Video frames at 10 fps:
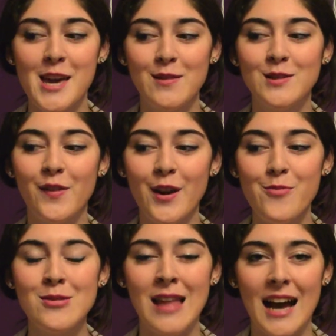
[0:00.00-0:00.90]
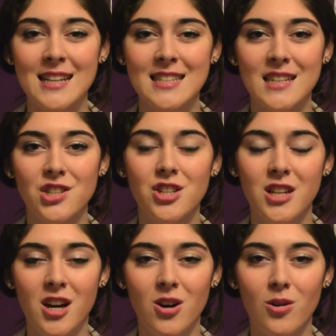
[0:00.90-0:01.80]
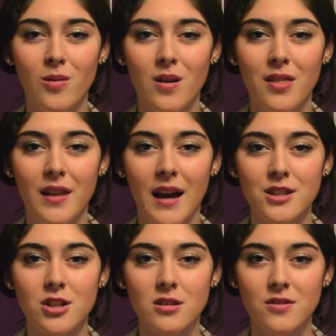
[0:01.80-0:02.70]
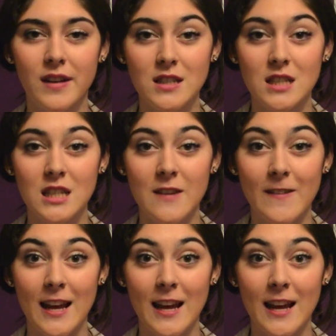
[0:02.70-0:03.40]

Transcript: It was very relaxing to know that Charles Falzon even